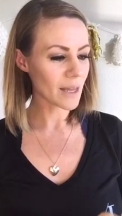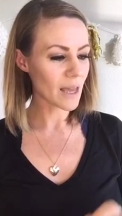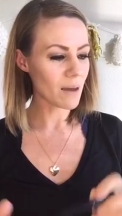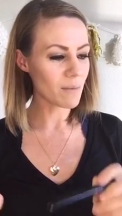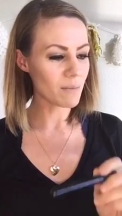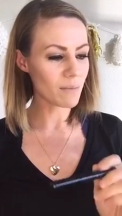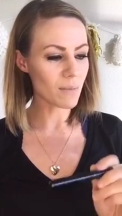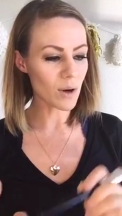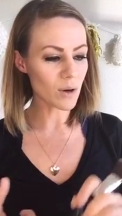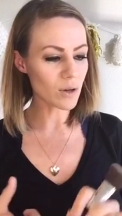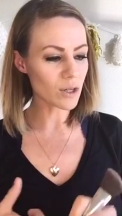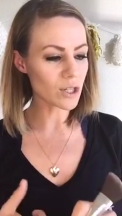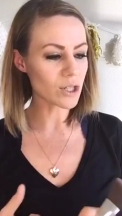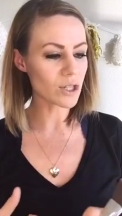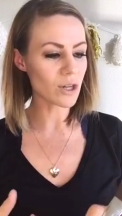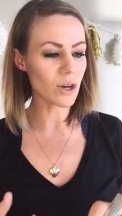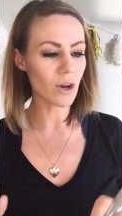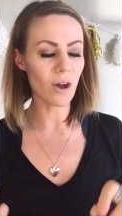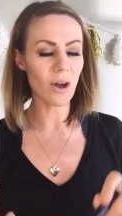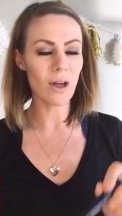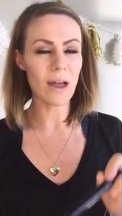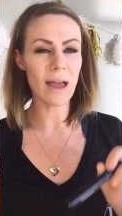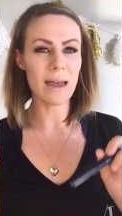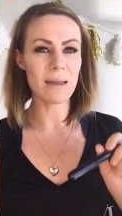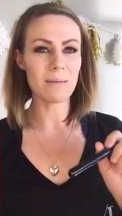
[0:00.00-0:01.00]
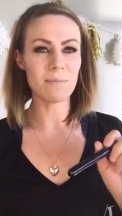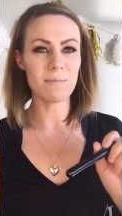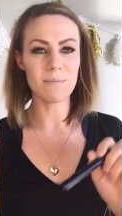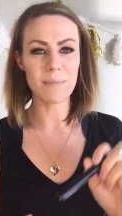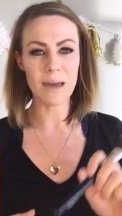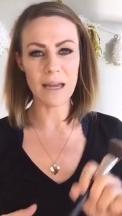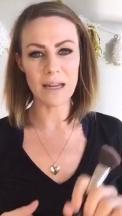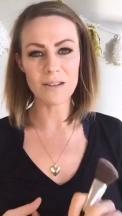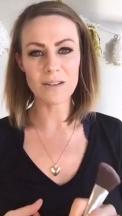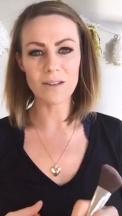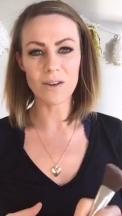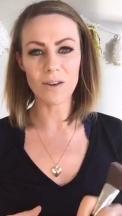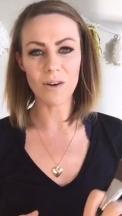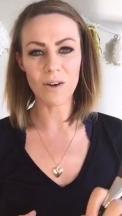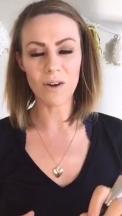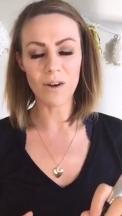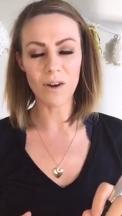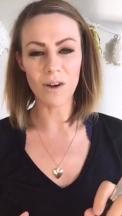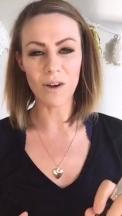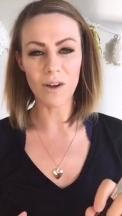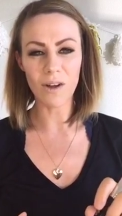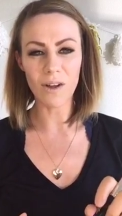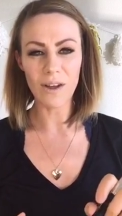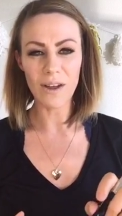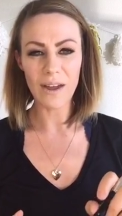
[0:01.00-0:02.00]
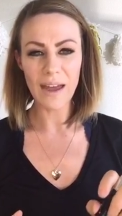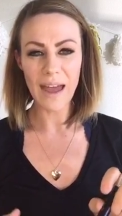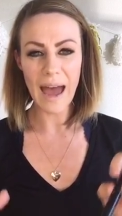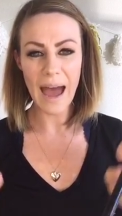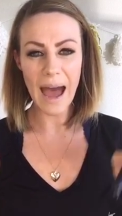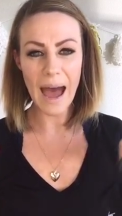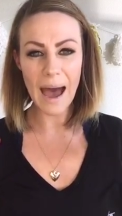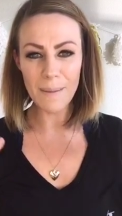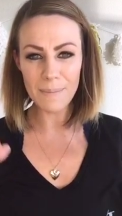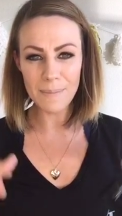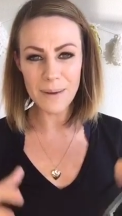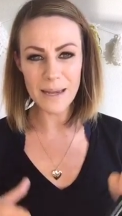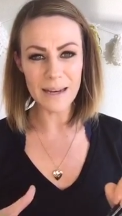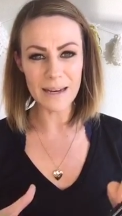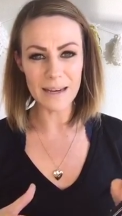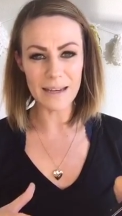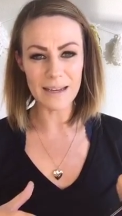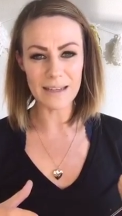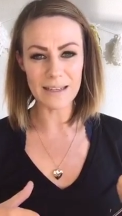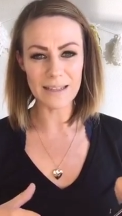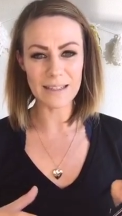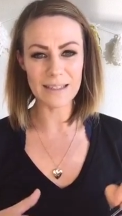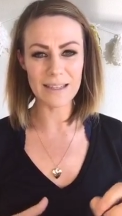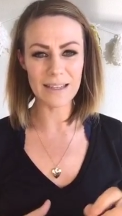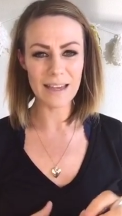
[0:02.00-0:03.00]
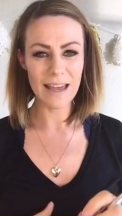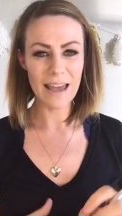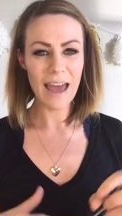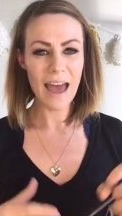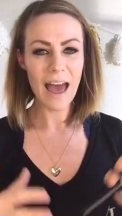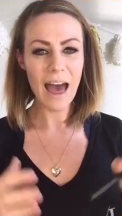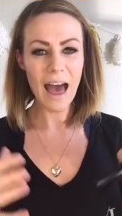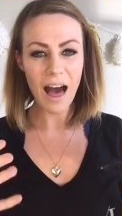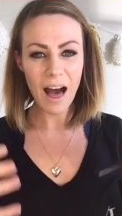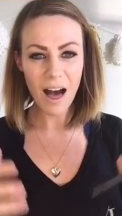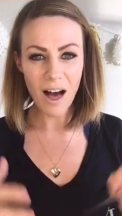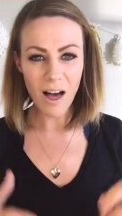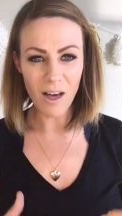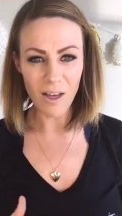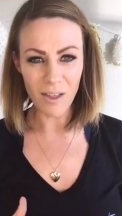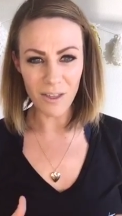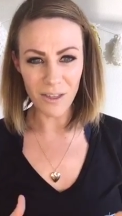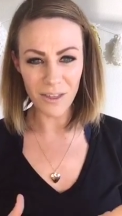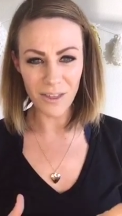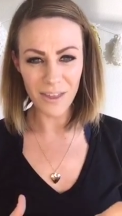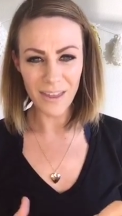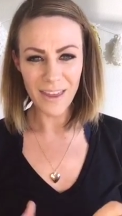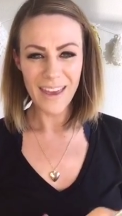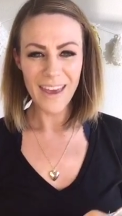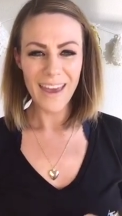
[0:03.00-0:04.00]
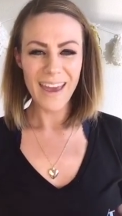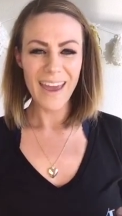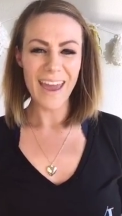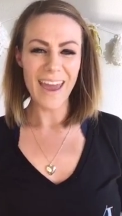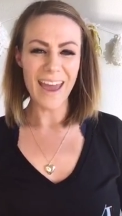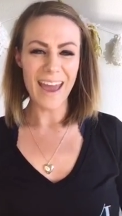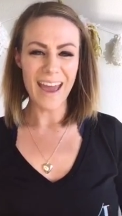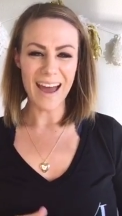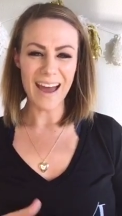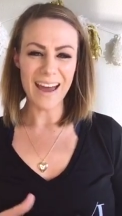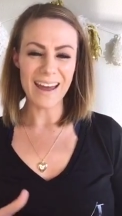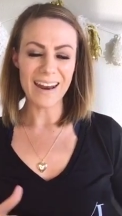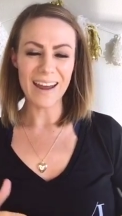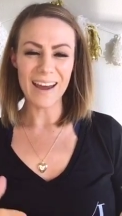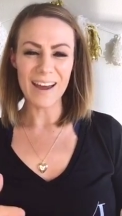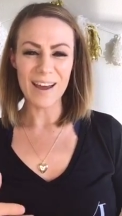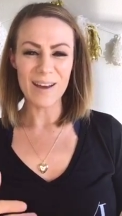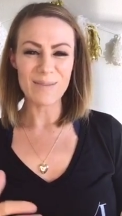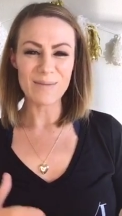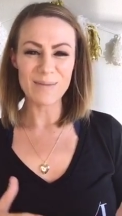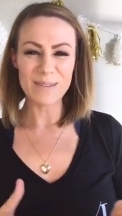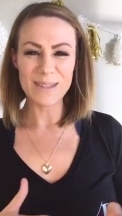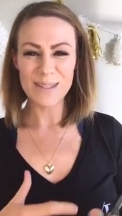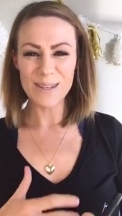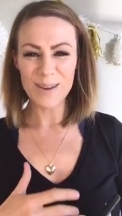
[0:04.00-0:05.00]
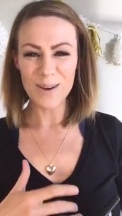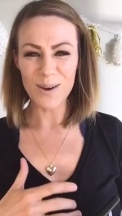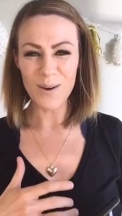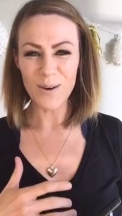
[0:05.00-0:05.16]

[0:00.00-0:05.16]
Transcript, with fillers: emotional and mental happiness health. And um, so